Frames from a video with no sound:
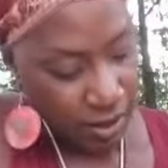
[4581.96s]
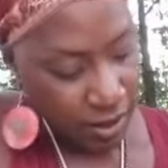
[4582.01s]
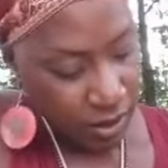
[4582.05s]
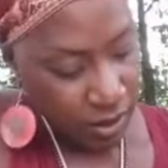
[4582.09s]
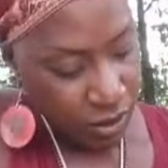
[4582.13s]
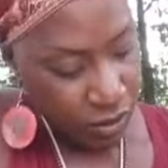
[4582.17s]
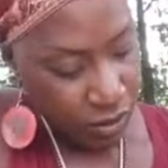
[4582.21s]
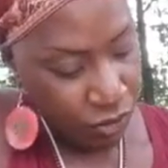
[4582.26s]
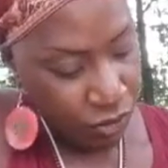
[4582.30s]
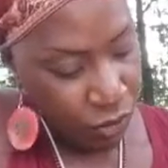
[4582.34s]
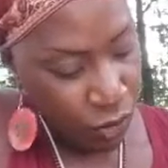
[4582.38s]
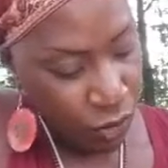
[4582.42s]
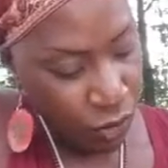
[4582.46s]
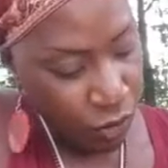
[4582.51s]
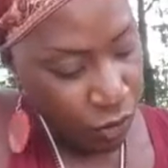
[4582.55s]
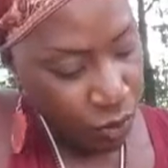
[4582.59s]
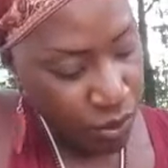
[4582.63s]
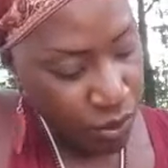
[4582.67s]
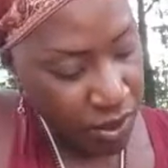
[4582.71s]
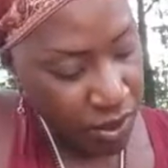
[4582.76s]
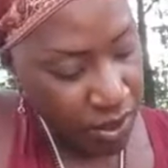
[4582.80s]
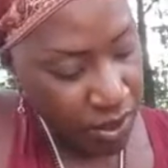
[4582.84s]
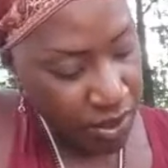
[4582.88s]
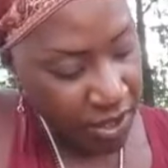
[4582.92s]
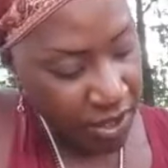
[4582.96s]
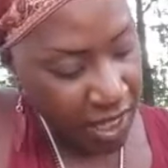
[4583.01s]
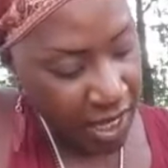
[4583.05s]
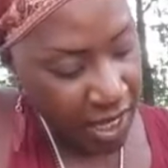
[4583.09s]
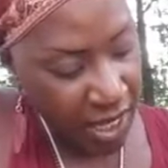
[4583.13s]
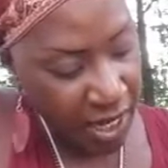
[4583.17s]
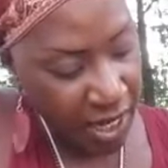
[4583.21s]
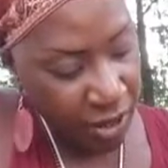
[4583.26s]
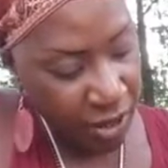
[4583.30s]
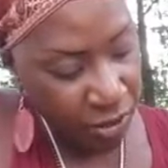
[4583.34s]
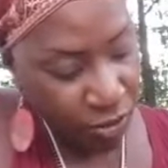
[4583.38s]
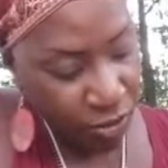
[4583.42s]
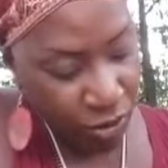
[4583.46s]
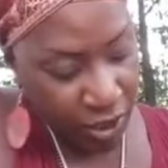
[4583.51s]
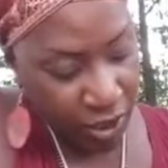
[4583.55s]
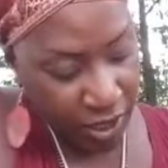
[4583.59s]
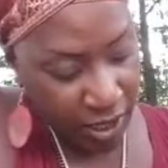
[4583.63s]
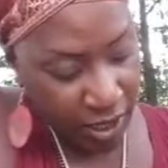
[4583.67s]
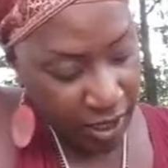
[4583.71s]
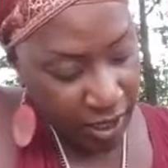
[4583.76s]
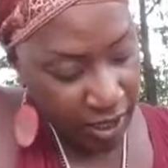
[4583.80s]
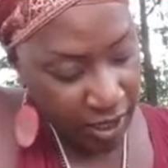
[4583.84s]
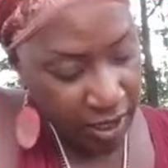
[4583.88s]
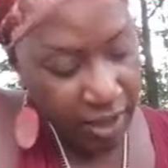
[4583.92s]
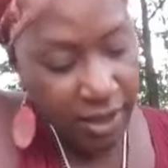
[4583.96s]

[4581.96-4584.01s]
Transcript: The fourth one is hearing.